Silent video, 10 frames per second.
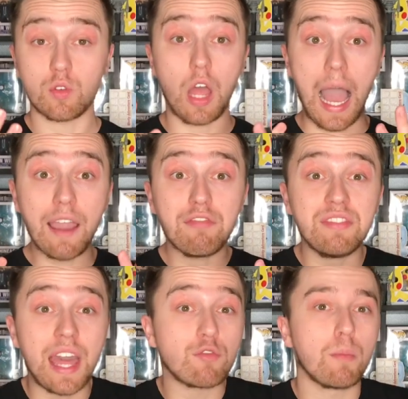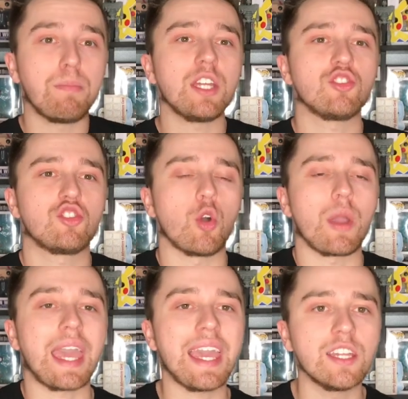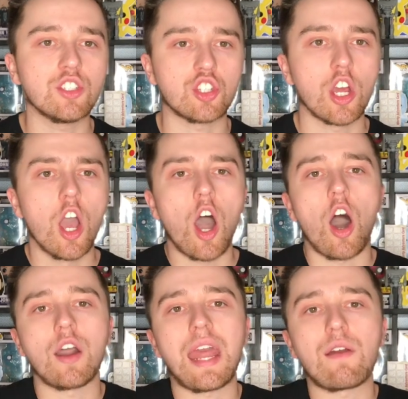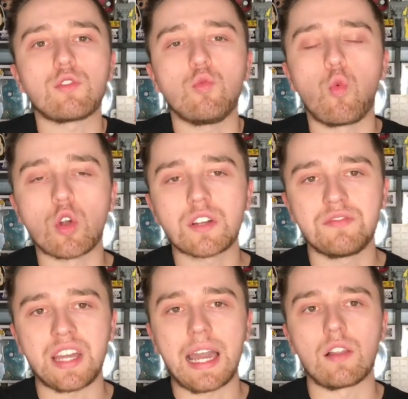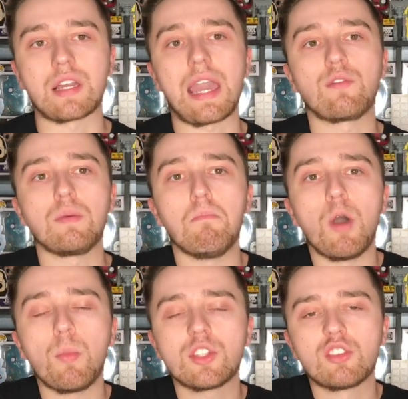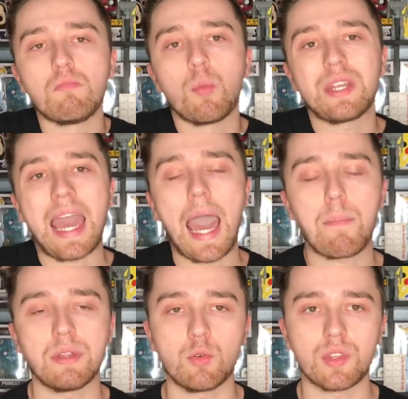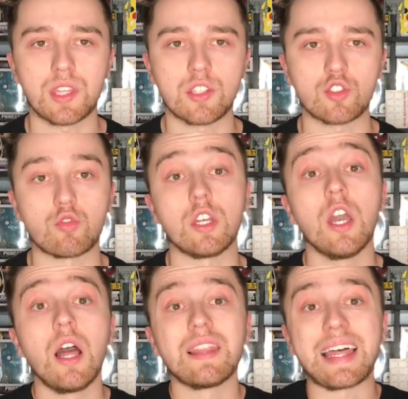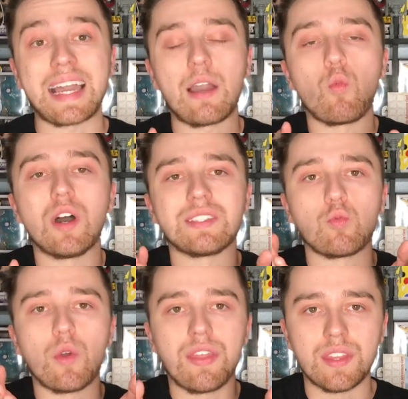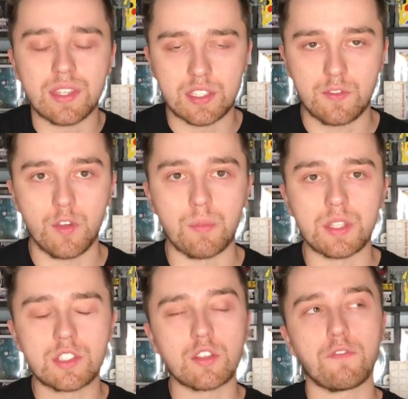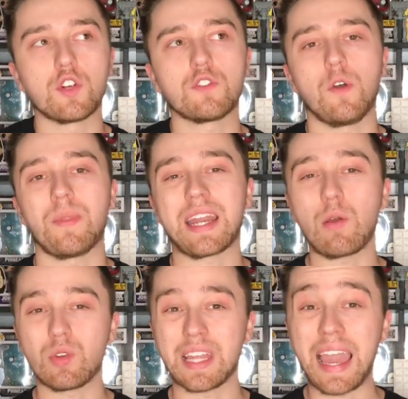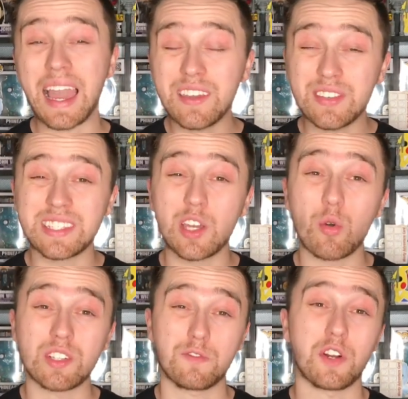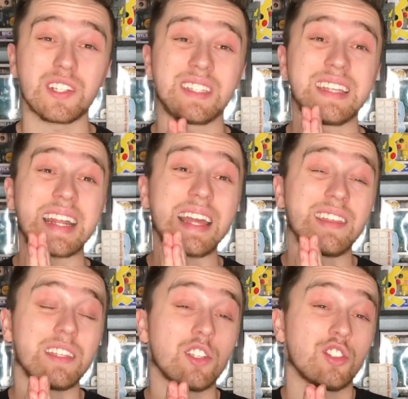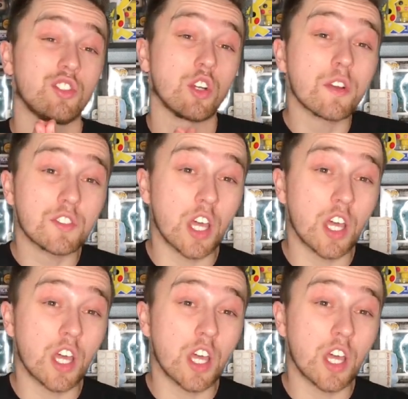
So I've never been so hinged on every word of dialogue, every moment to moment happening within the story like I was within this film. This is the first film that I would even go as far to say that I think deserves